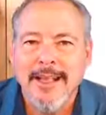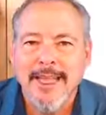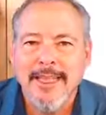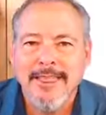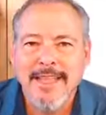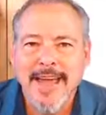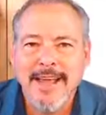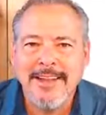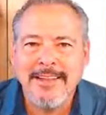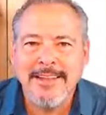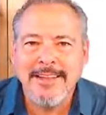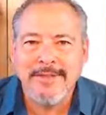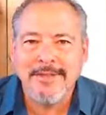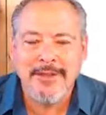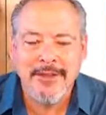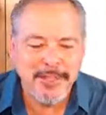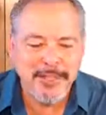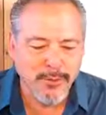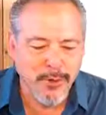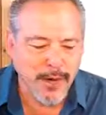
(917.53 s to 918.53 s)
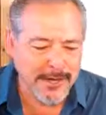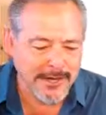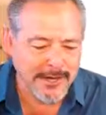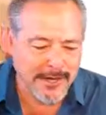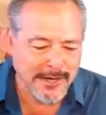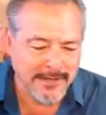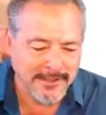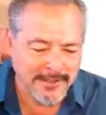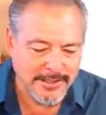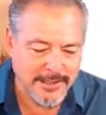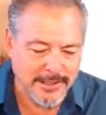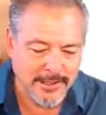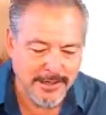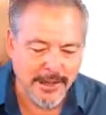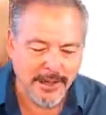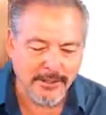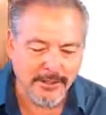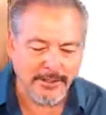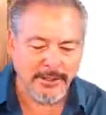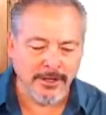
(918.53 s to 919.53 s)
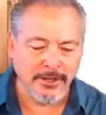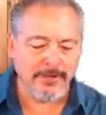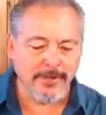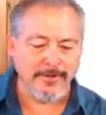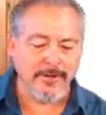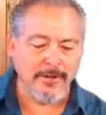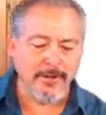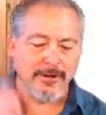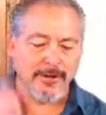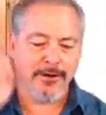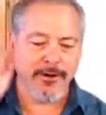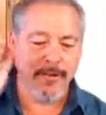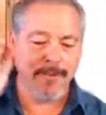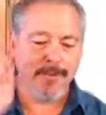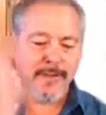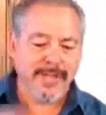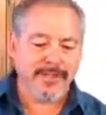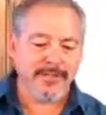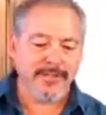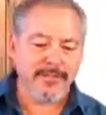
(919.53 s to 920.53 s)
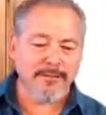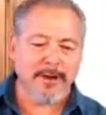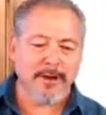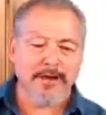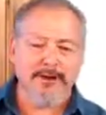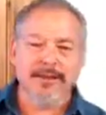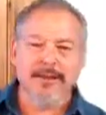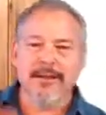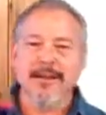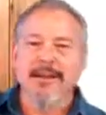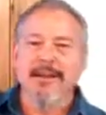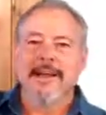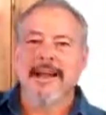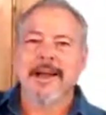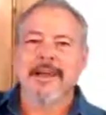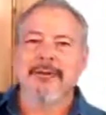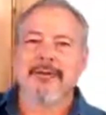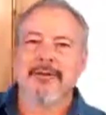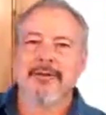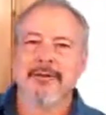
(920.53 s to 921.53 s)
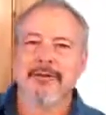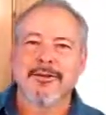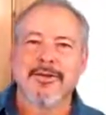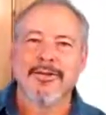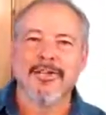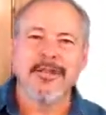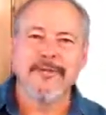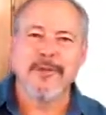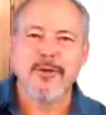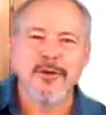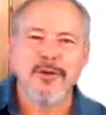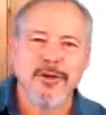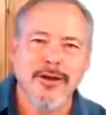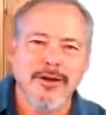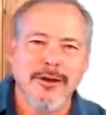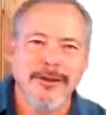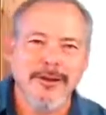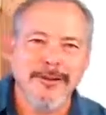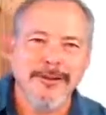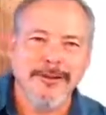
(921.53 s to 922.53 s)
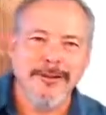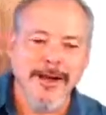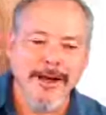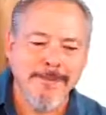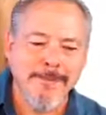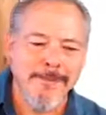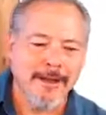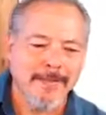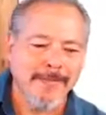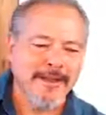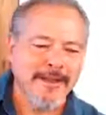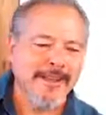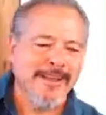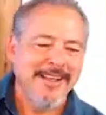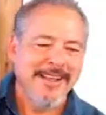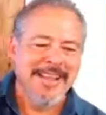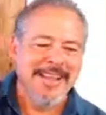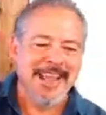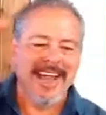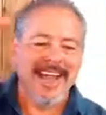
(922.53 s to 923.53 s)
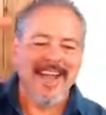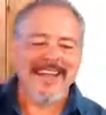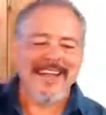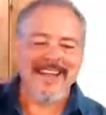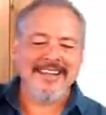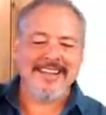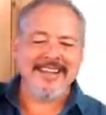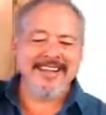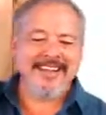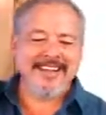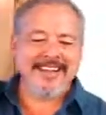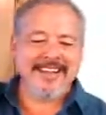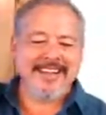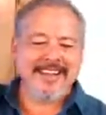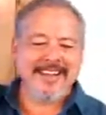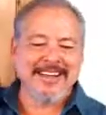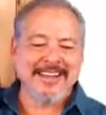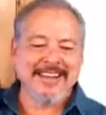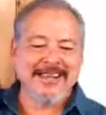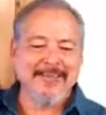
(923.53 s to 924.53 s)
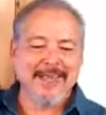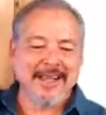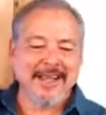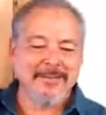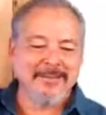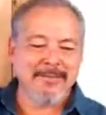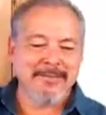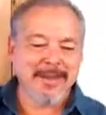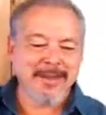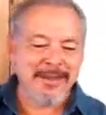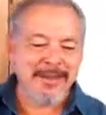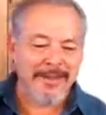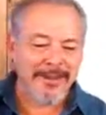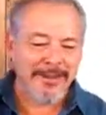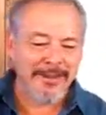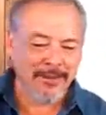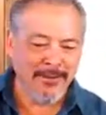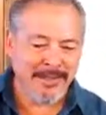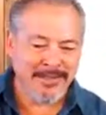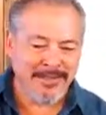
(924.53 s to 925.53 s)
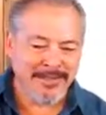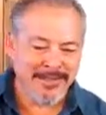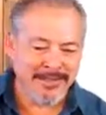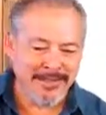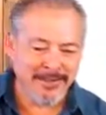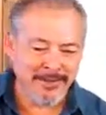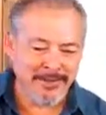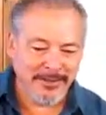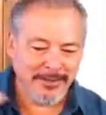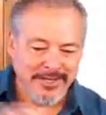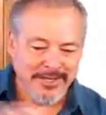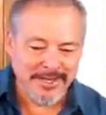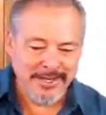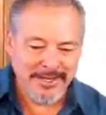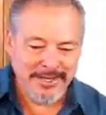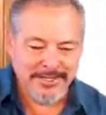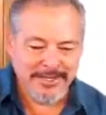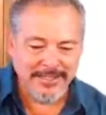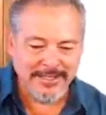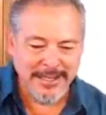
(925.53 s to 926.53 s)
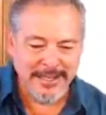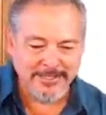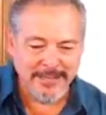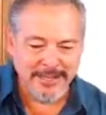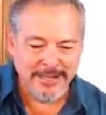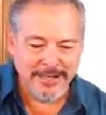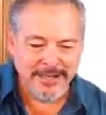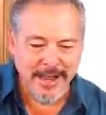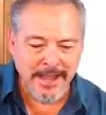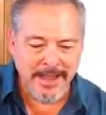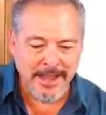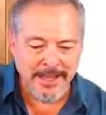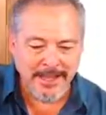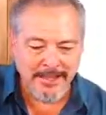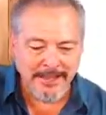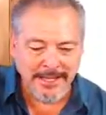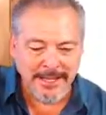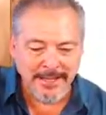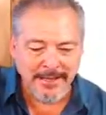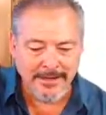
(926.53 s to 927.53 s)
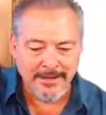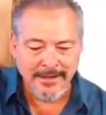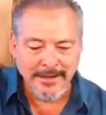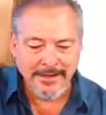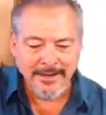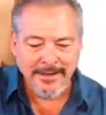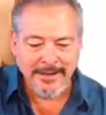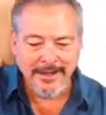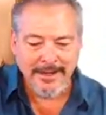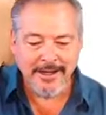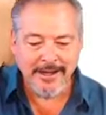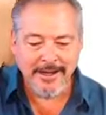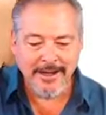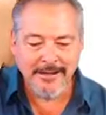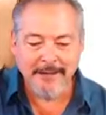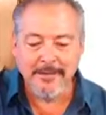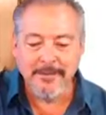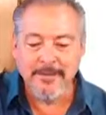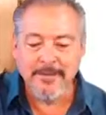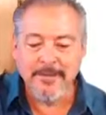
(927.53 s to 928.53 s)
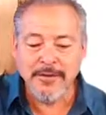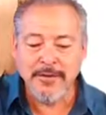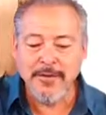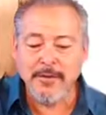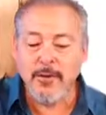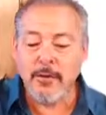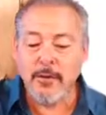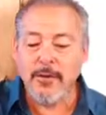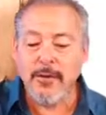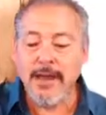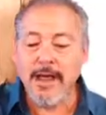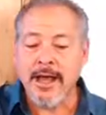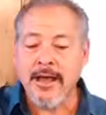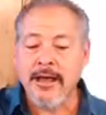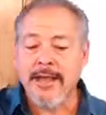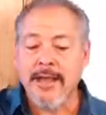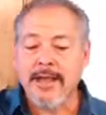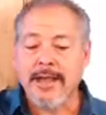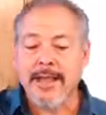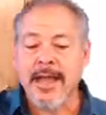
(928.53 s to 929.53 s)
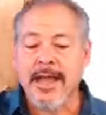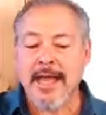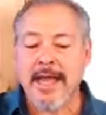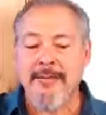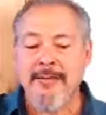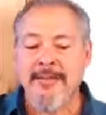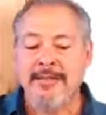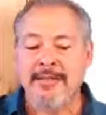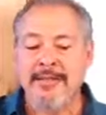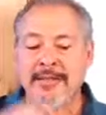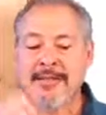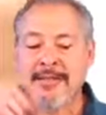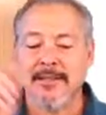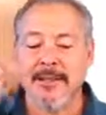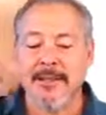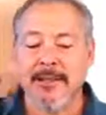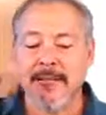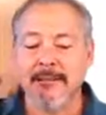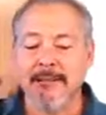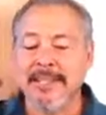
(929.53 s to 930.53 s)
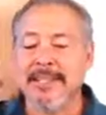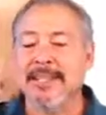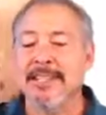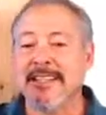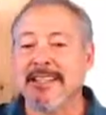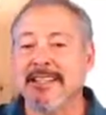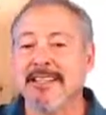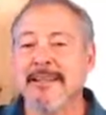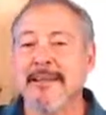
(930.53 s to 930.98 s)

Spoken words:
that is it for this broadcast. I'll look for your message, Margaret. I will give you a call, Buffy. And who else? Christina sent me a link for a cannabis business